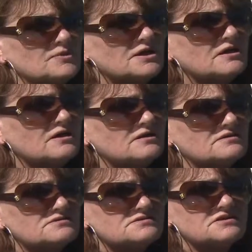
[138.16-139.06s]

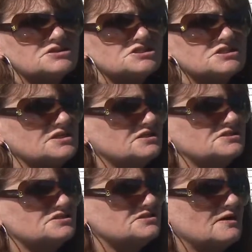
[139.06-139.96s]
because she
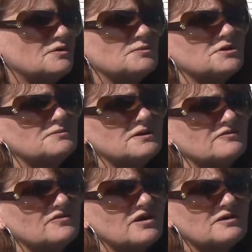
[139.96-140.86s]
does not want to put him in an
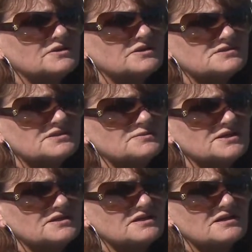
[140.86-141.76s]
environment that's going to
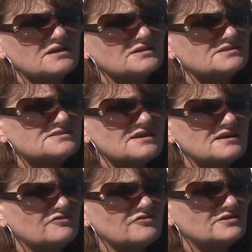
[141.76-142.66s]
be
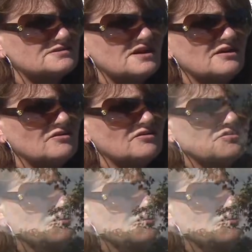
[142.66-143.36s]
unsafe for his health.